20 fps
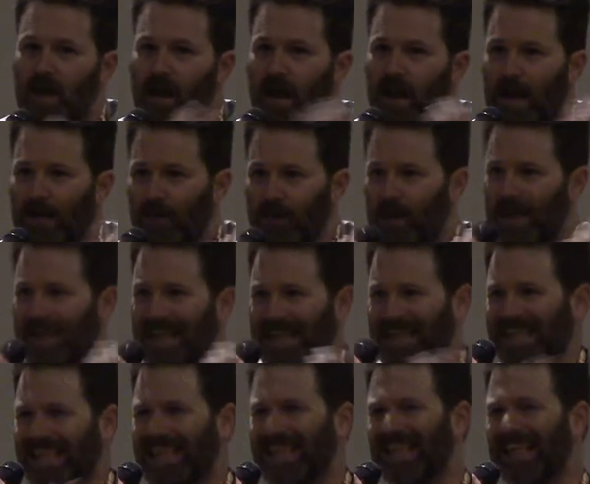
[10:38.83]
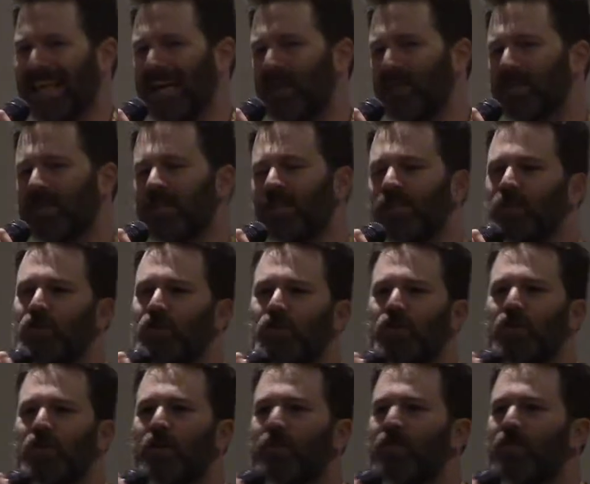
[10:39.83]
I read. I was in the
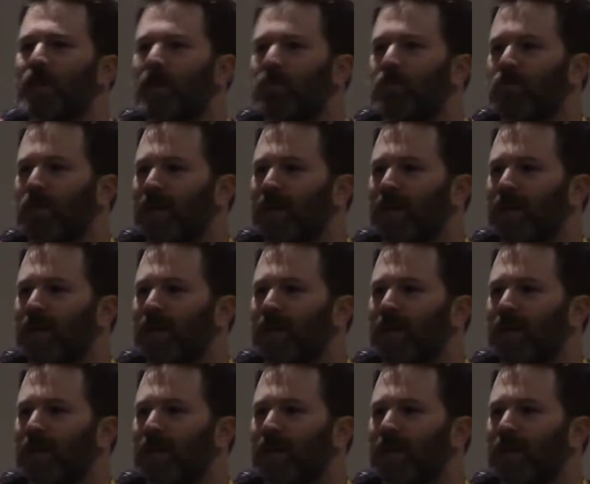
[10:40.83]
studio for that